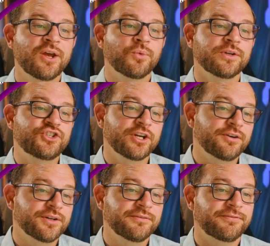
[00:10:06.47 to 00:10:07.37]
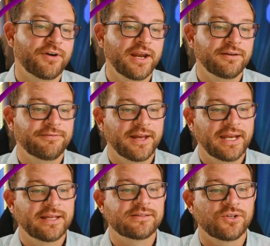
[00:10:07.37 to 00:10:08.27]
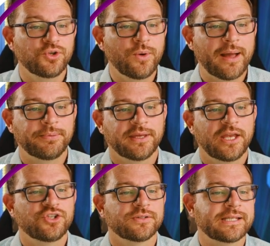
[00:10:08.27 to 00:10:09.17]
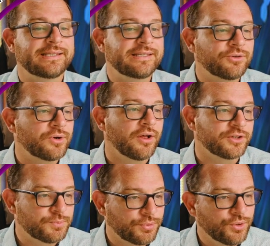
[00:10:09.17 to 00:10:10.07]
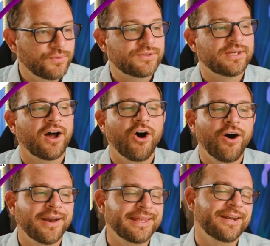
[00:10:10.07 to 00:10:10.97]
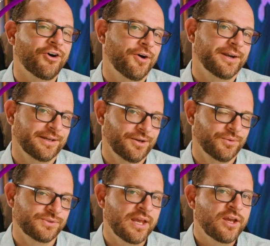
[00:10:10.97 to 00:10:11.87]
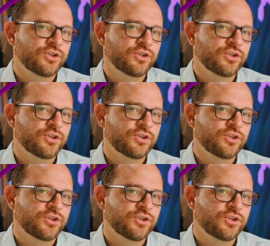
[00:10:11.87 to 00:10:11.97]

regenerative finance and new applications and zero knowledge proofs, on and on it goes.